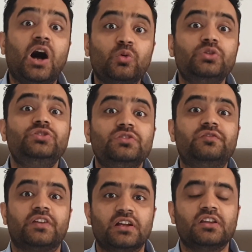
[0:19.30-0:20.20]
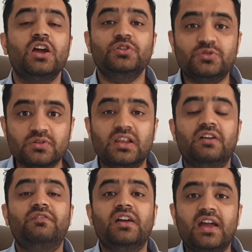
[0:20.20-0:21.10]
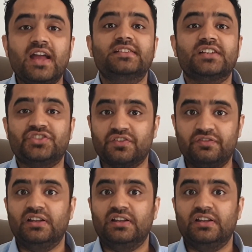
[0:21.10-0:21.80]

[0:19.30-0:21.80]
How would you feel to live in such a